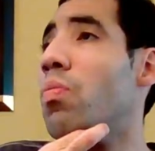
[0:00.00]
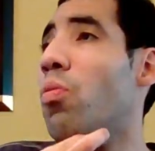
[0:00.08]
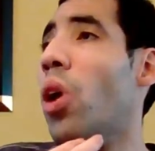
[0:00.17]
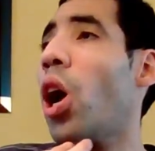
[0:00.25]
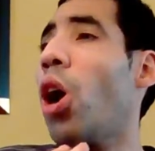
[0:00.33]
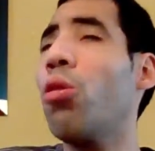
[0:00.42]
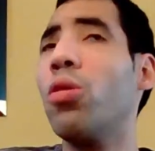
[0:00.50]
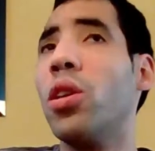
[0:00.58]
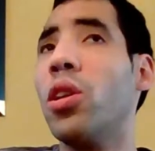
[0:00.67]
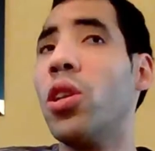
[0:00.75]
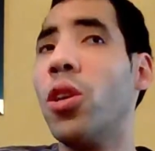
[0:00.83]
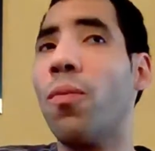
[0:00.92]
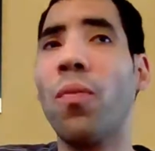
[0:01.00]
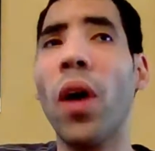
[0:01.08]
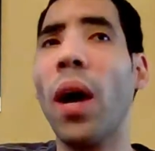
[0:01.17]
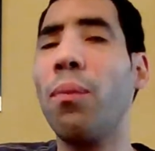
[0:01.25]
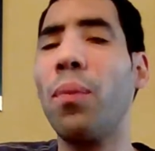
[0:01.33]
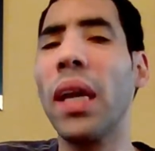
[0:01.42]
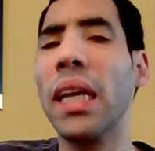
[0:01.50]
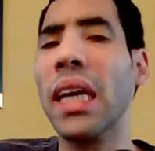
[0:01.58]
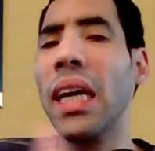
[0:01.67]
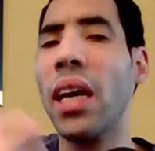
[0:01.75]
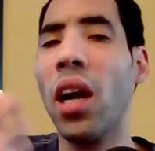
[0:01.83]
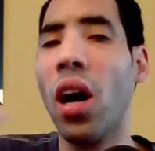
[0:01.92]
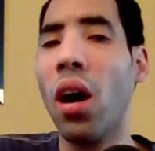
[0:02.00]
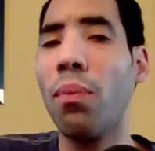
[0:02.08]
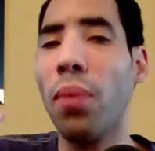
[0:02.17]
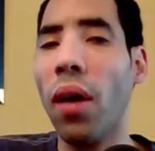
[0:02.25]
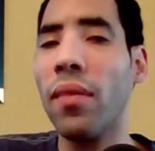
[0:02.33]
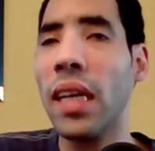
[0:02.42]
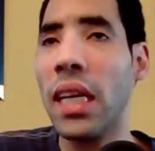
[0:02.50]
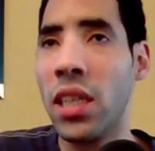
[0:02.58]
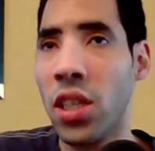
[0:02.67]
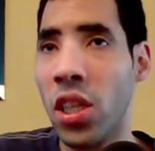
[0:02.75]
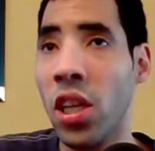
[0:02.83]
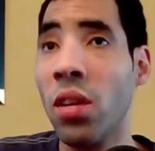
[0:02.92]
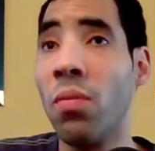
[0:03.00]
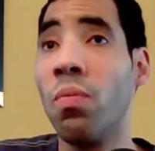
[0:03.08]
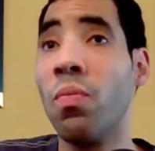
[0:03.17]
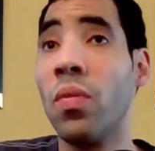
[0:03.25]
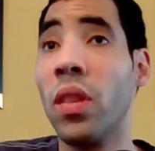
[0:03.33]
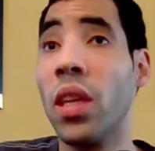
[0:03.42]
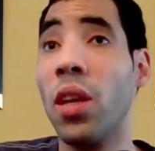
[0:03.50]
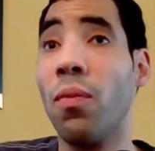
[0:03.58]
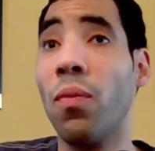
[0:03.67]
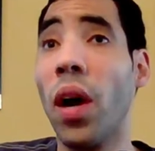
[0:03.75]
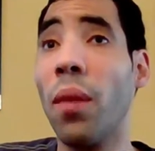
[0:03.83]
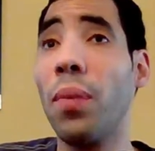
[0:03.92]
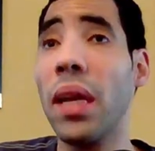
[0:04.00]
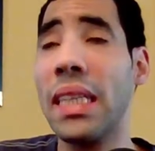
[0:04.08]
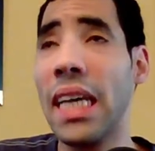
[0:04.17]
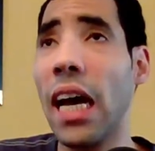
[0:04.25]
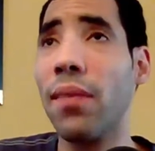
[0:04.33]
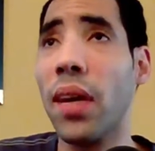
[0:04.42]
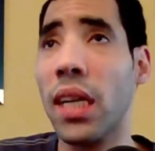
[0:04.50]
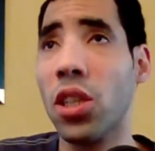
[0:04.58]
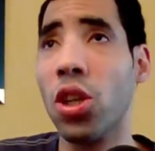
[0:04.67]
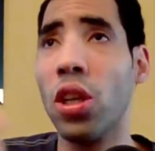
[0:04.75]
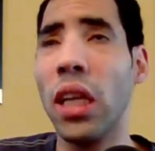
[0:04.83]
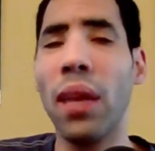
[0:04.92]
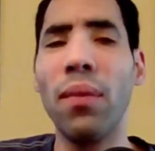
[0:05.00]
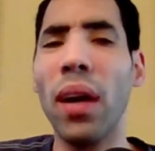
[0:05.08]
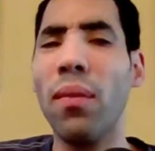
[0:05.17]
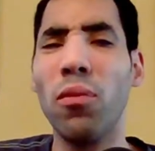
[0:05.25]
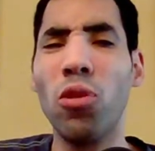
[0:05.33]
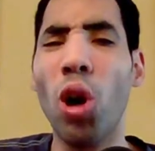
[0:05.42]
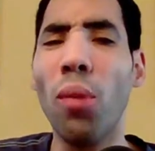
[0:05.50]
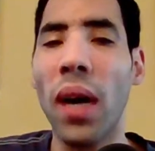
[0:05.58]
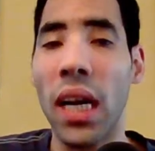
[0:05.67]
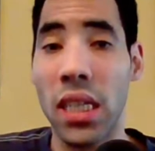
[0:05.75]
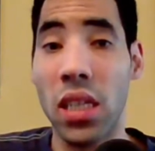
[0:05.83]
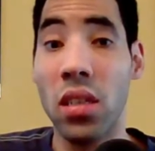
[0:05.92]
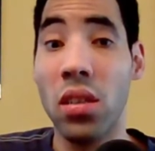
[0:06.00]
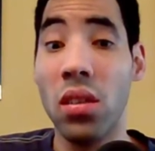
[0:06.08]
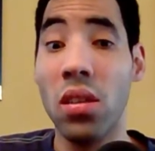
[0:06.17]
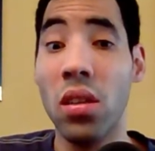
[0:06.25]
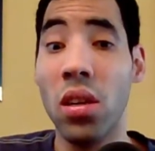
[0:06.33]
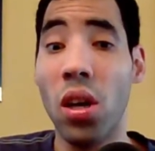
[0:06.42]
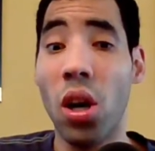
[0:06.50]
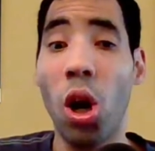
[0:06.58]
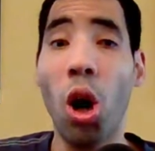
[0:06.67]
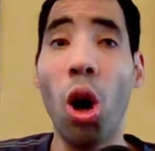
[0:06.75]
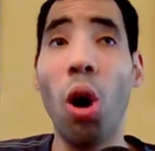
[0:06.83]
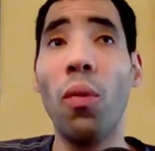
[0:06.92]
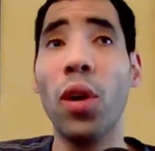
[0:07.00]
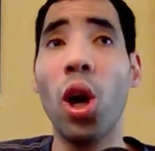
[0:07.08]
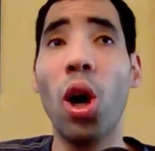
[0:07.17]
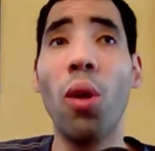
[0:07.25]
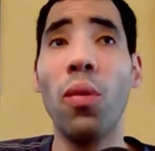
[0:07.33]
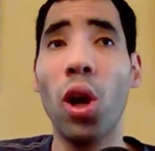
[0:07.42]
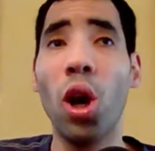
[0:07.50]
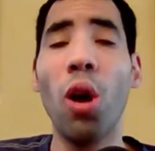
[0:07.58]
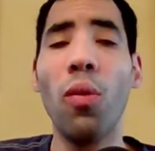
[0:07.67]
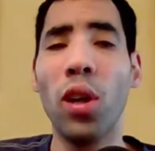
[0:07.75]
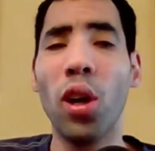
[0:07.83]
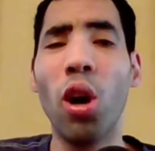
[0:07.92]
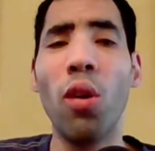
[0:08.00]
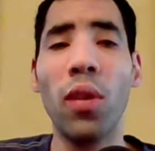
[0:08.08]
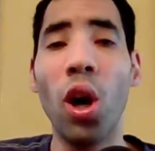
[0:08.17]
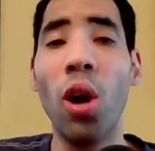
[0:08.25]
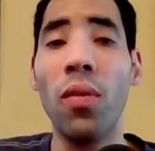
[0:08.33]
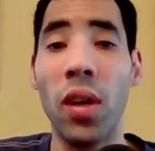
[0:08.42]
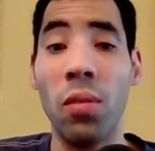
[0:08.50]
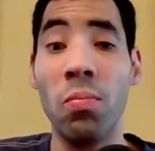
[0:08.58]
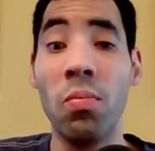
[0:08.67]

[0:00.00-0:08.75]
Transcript: Well, you fight basically uh, Abomination, you fight Big Taskmaster, and then you fight robots. Over and over and over and over and over.